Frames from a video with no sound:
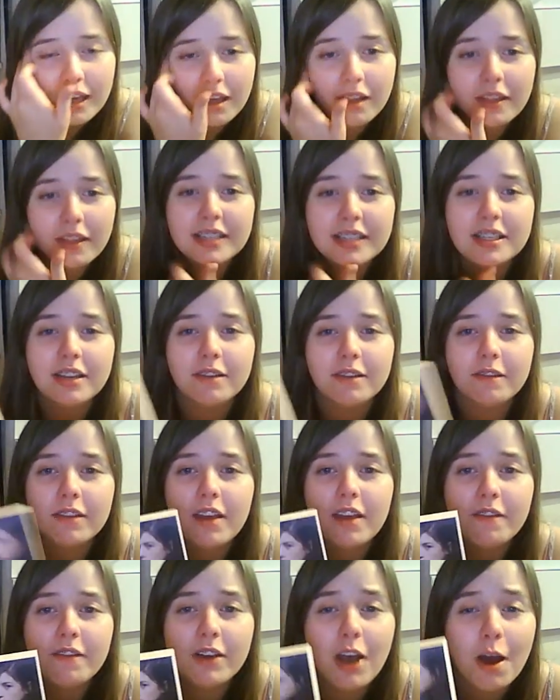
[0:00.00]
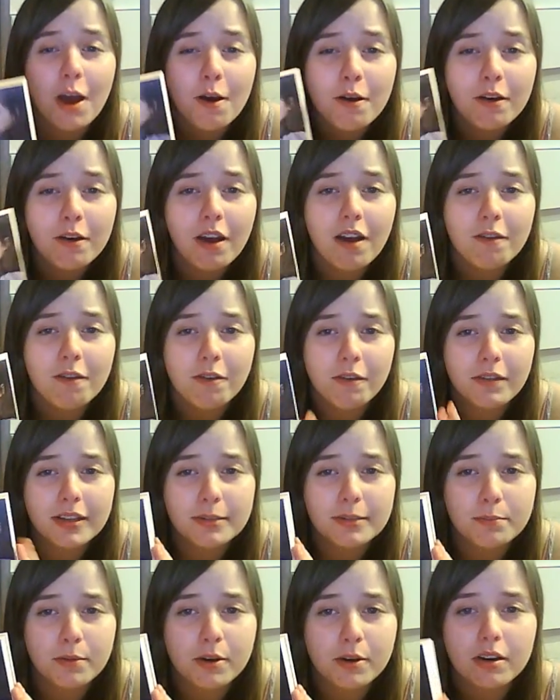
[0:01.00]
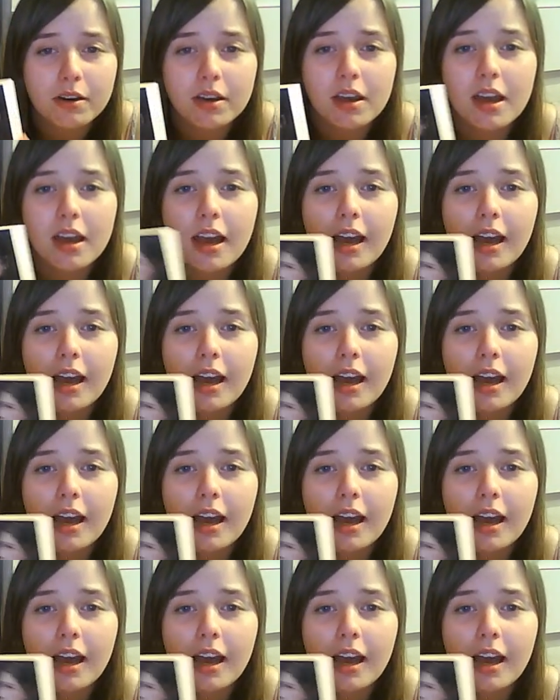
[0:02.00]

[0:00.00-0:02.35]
the other cover of this book.